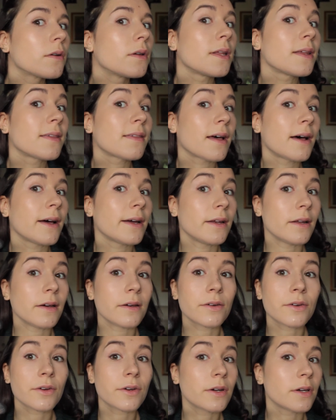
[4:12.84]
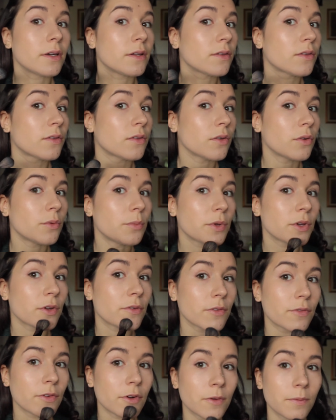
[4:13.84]
This highlighter is so
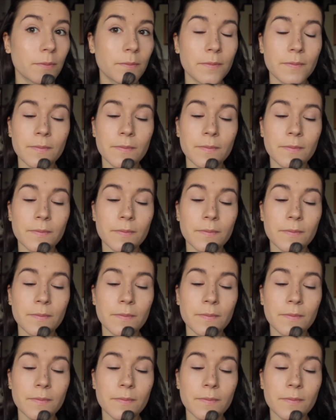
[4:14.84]
beautiful.